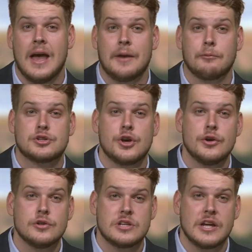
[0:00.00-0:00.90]
and
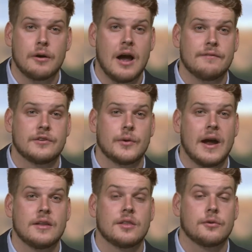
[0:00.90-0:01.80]
returns here after
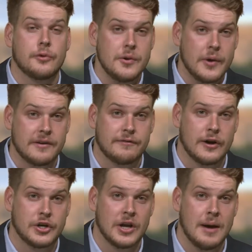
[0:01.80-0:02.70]
a 3-week
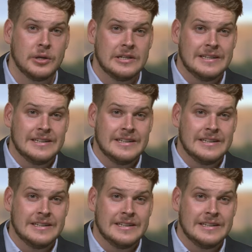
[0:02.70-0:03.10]
freshen up.